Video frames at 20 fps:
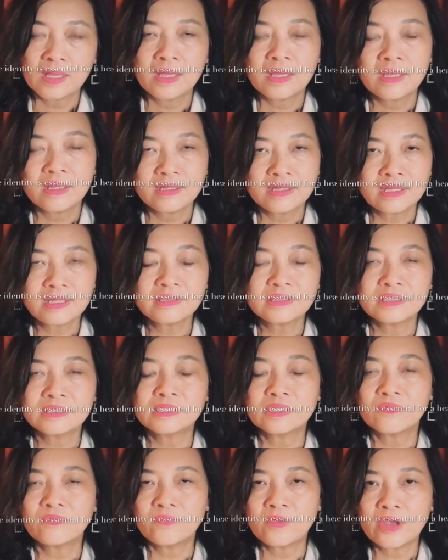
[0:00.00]
This is
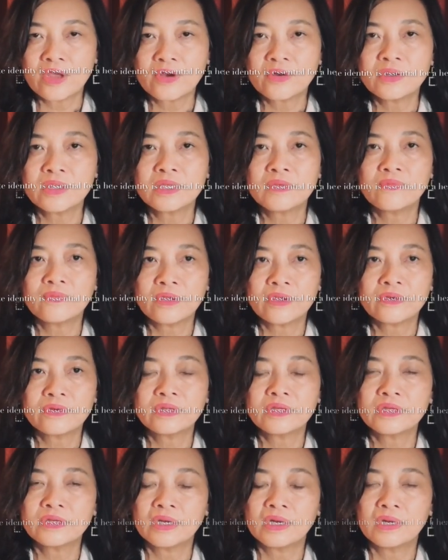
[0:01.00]
a very,
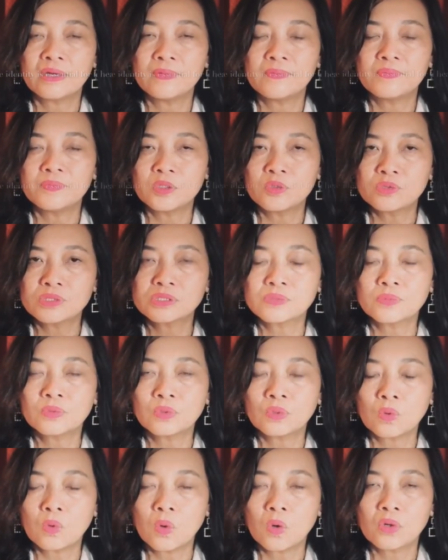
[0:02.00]
very useful
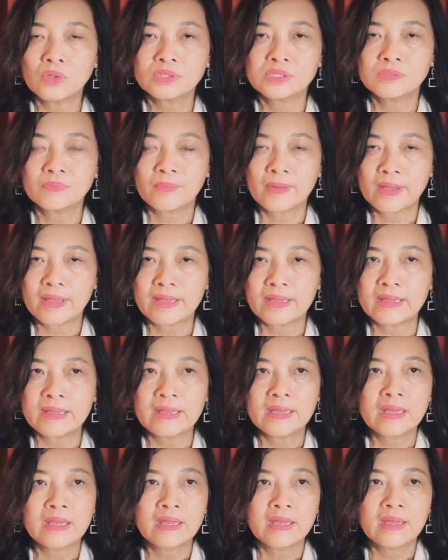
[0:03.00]
quote by
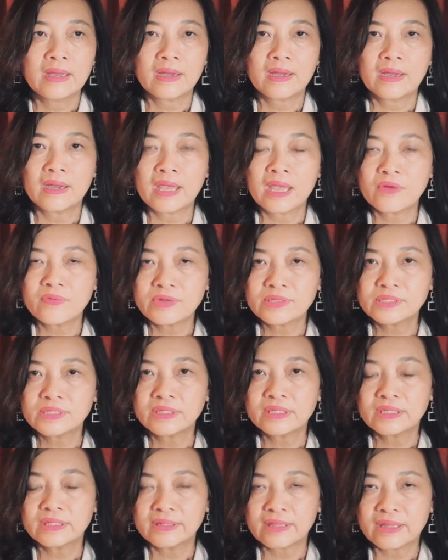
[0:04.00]
Erickson
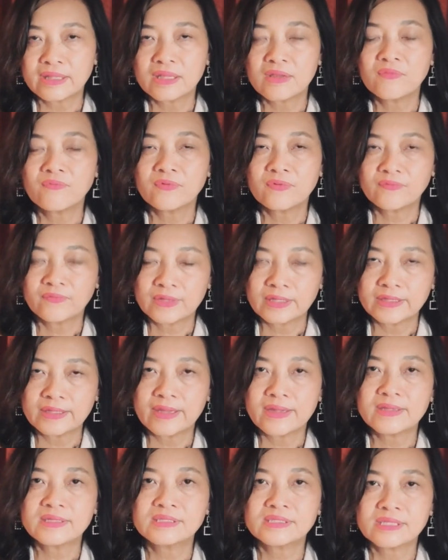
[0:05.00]
in
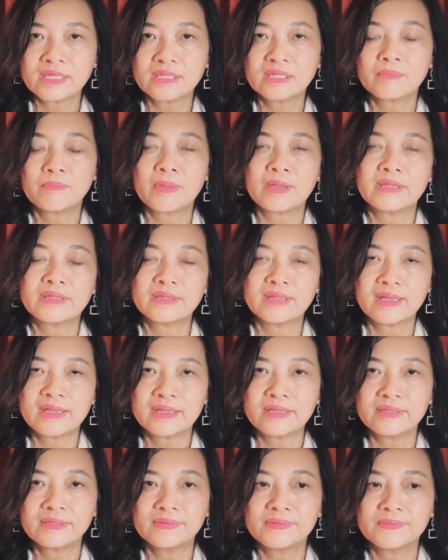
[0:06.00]
1959, cited by
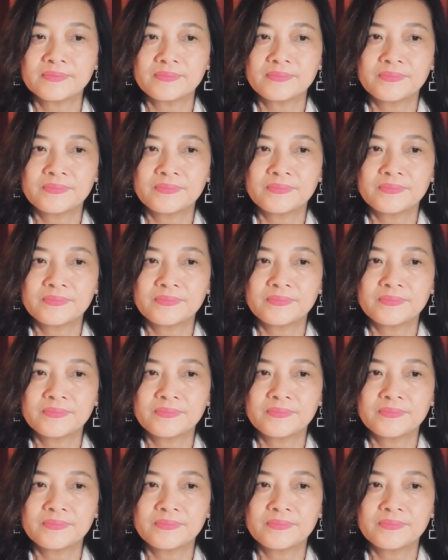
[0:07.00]
Taylor.